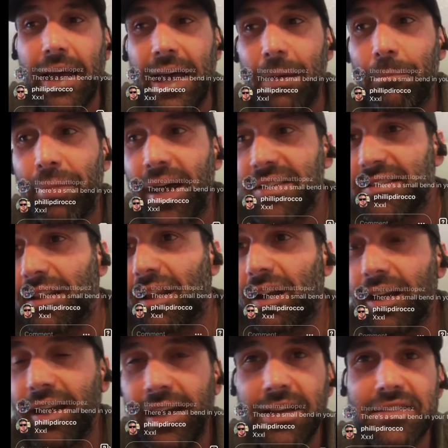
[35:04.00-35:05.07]
It bends a
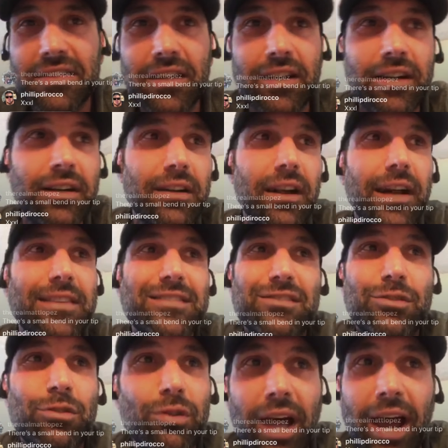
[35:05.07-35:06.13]
little easier. It's
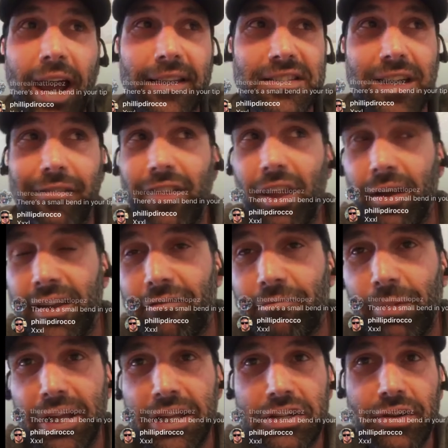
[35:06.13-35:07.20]
too light. It doesn't have that enough
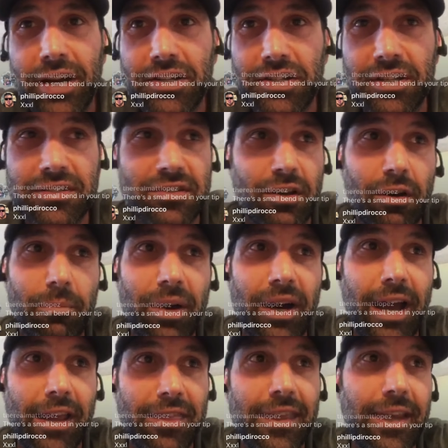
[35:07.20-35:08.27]
penetration. So, but
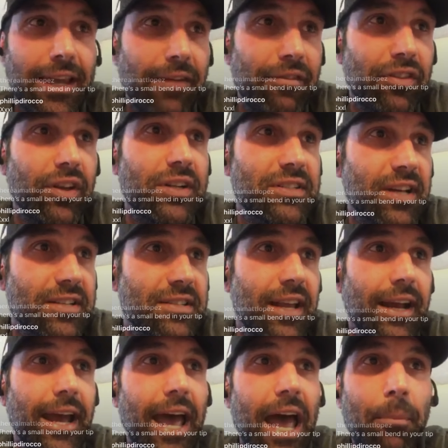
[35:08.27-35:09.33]
I think 11/32 is like
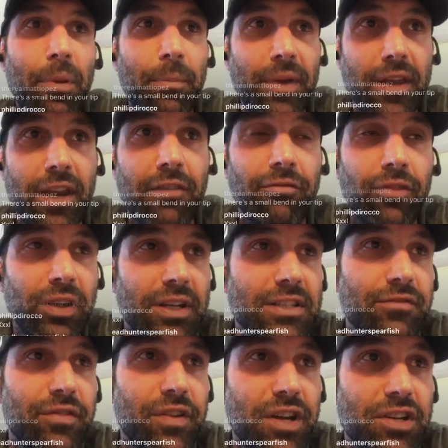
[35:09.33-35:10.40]
a happy medium for these
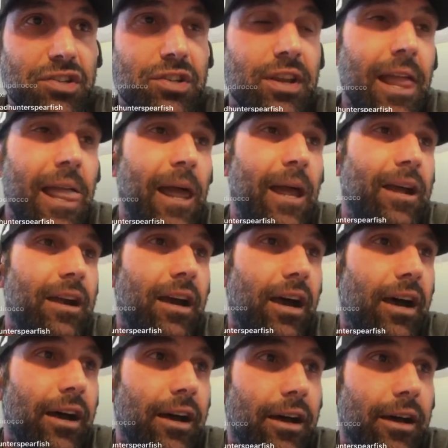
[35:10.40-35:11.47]
fish.
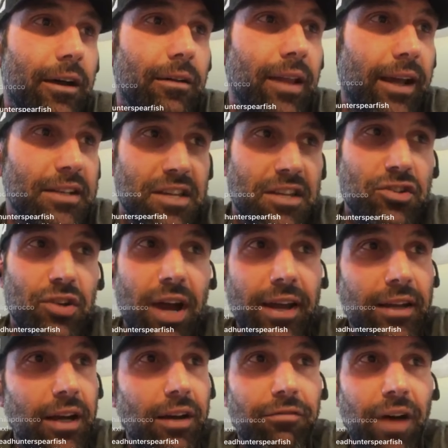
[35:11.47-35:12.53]
Like I said,
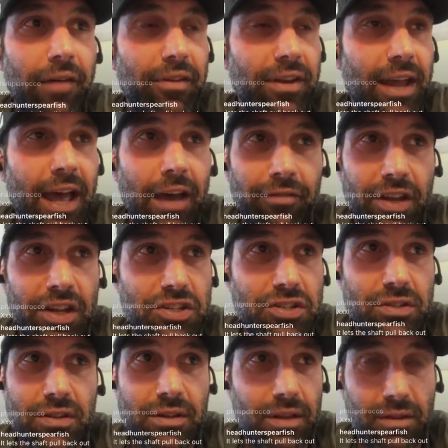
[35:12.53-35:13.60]
tri-cut 5.5-inch.
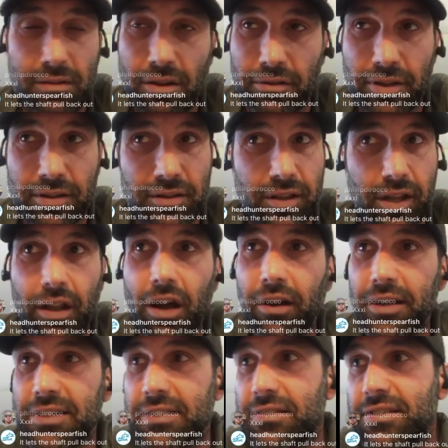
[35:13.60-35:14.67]
The
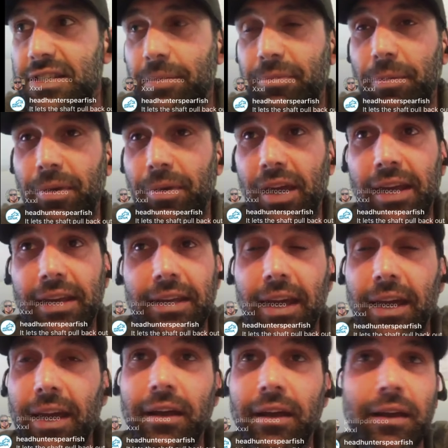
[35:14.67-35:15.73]
longest slip that you can
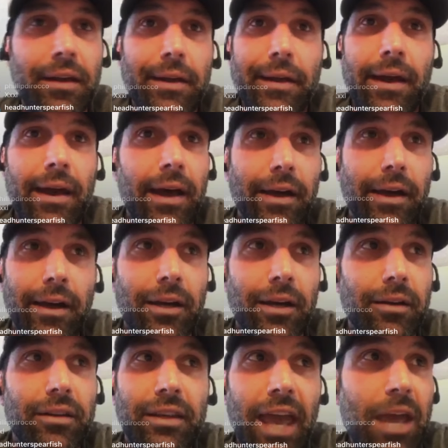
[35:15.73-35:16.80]
get.
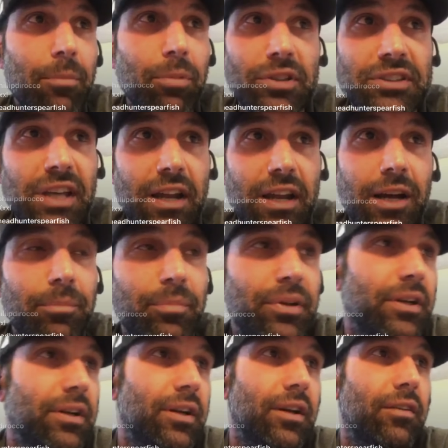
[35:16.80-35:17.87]
Cable setup
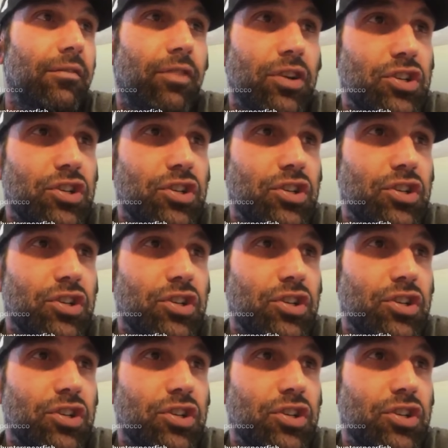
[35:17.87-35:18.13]
for